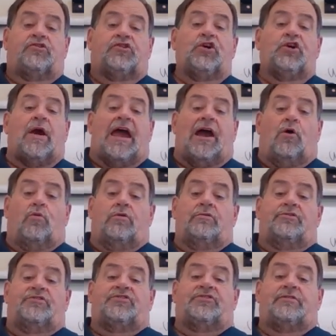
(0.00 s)
2
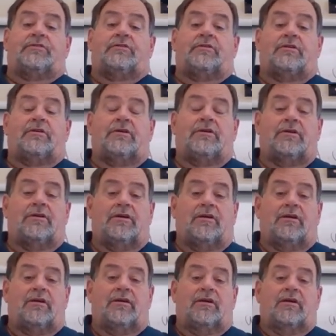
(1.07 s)
hours.
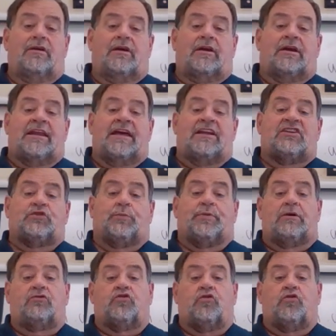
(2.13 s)
And that's
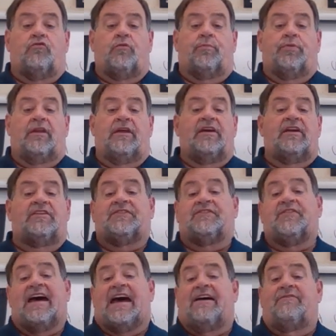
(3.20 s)
supposed to replace
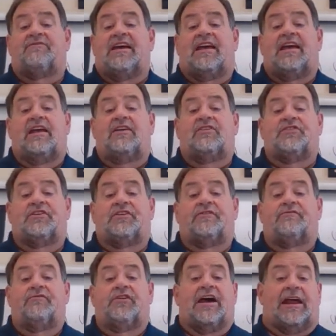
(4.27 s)
5 days
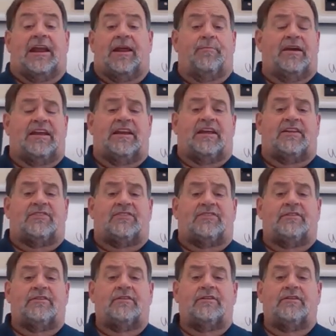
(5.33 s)
of 90
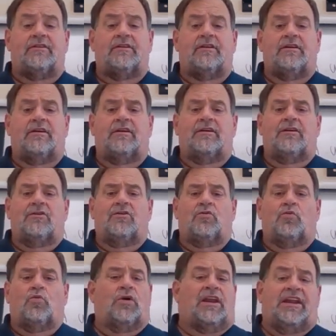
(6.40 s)
minutes.
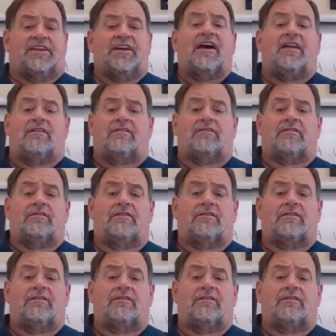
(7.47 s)
Well, it doesn't.